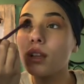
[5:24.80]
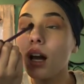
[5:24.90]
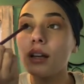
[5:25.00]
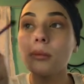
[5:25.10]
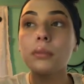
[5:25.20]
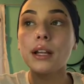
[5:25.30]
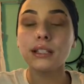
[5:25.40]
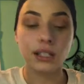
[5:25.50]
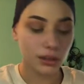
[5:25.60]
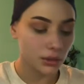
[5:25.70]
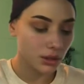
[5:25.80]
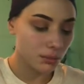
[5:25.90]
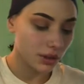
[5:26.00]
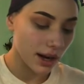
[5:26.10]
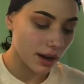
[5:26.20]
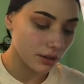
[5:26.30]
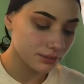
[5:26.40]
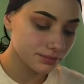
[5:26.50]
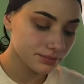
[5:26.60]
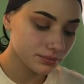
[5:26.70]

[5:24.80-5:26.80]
Kind of blend it in with the brown.